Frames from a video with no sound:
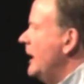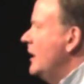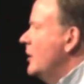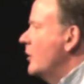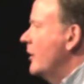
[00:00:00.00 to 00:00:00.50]

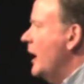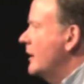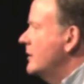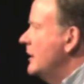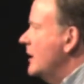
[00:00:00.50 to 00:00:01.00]

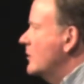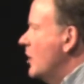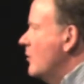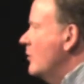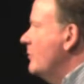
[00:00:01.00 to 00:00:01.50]
incorrect, and that
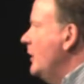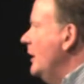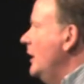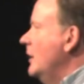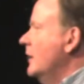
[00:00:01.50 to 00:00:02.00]
term would
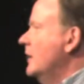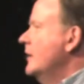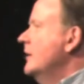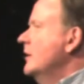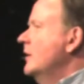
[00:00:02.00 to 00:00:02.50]
be
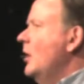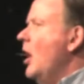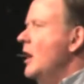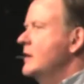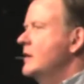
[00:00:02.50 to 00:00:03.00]

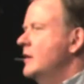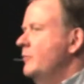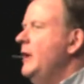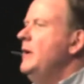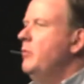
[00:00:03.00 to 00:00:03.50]
lost
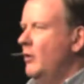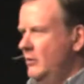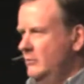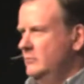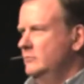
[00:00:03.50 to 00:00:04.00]
people.
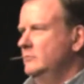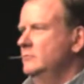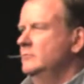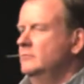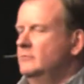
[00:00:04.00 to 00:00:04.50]

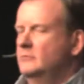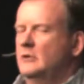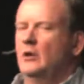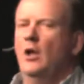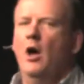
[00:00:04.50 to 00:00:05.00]

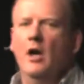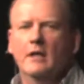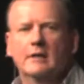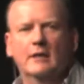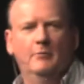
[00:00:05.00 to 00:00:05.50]

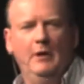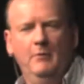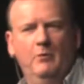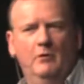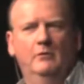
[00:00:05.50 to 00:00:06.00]
Lost people.